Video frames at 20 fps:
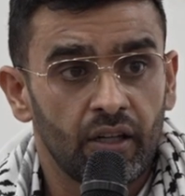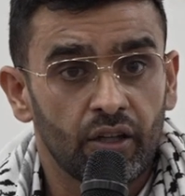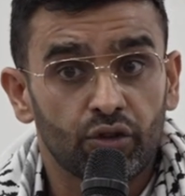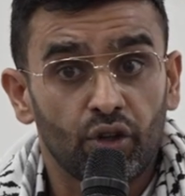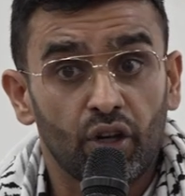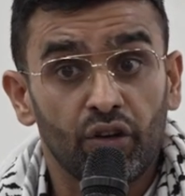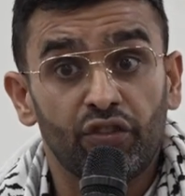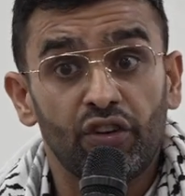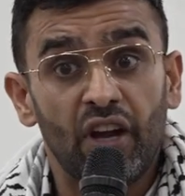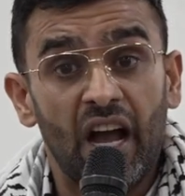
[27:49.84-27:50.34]
So
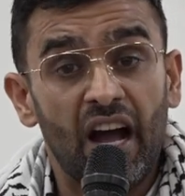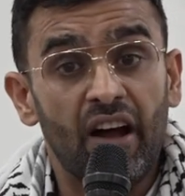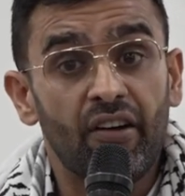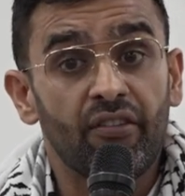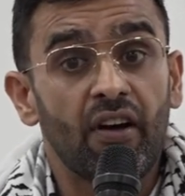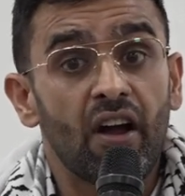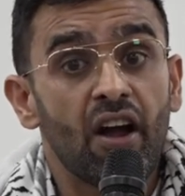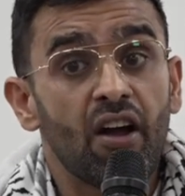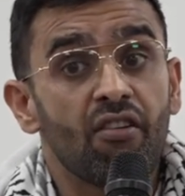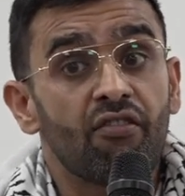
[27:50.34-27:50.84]
if you
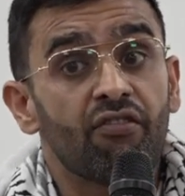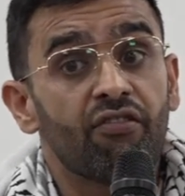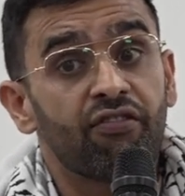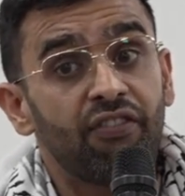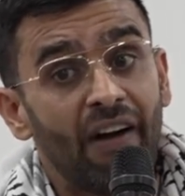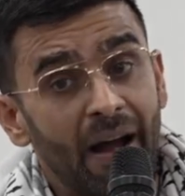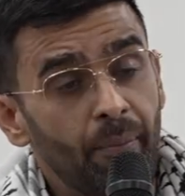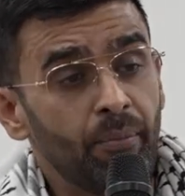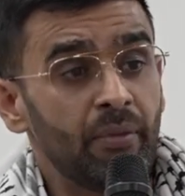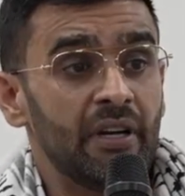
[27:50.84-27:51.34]
have
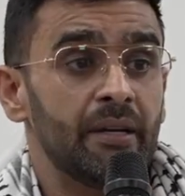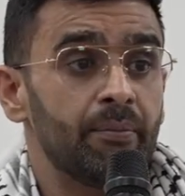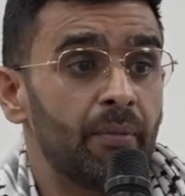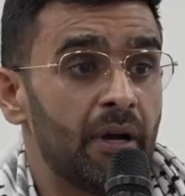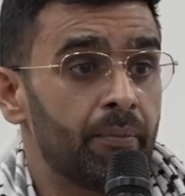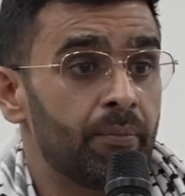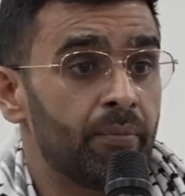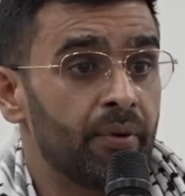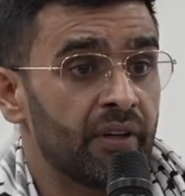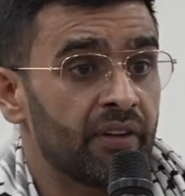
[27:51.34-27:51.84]
family
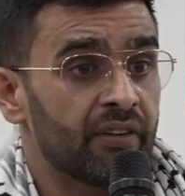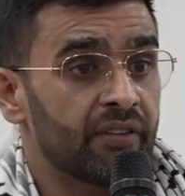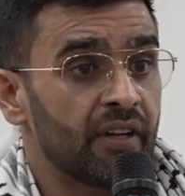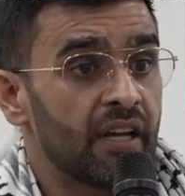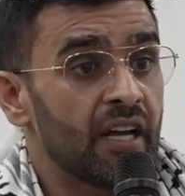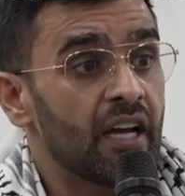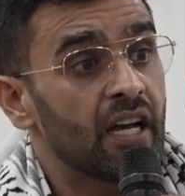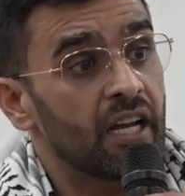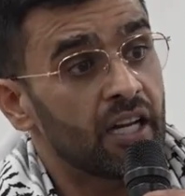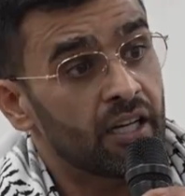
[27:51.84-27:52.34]
members
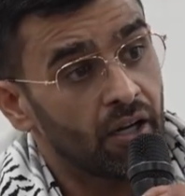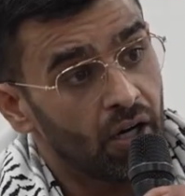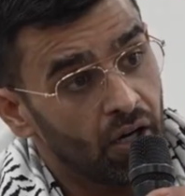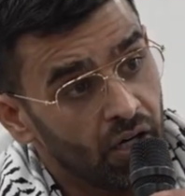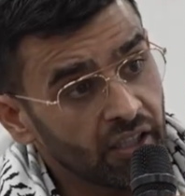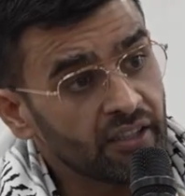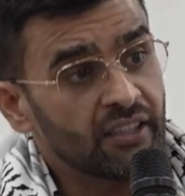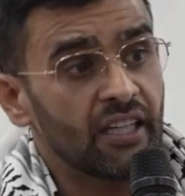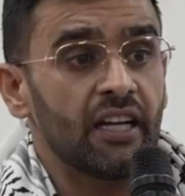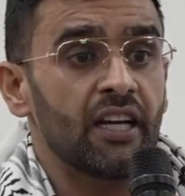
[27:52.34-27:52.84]
in
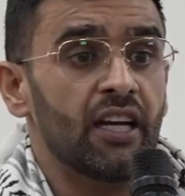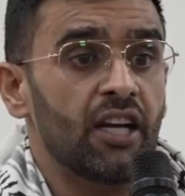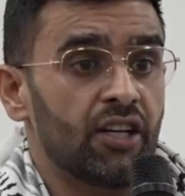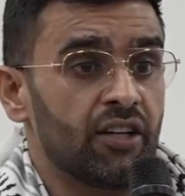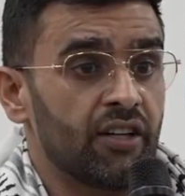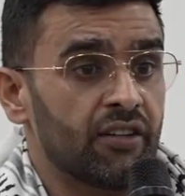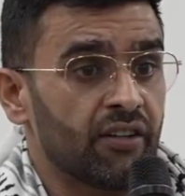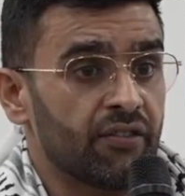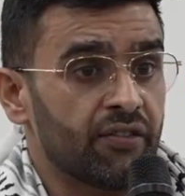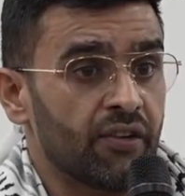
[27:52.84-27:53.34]
other
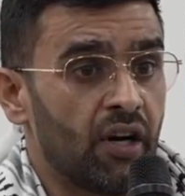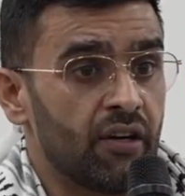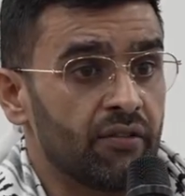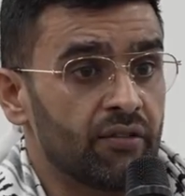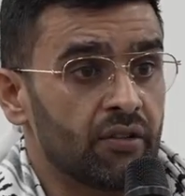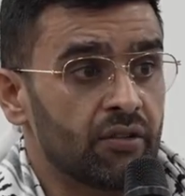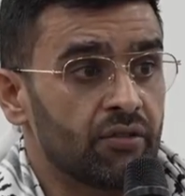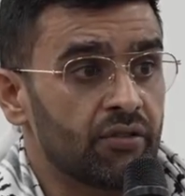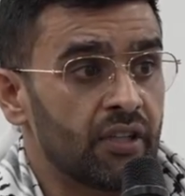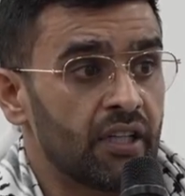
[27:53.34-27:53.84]
areas of
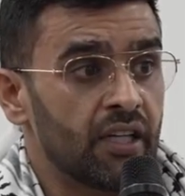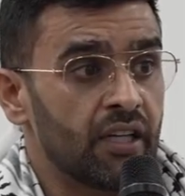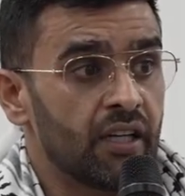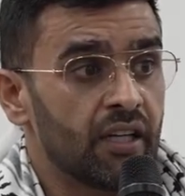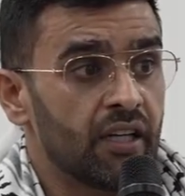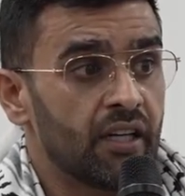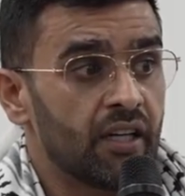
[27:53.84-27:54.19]
Coventry,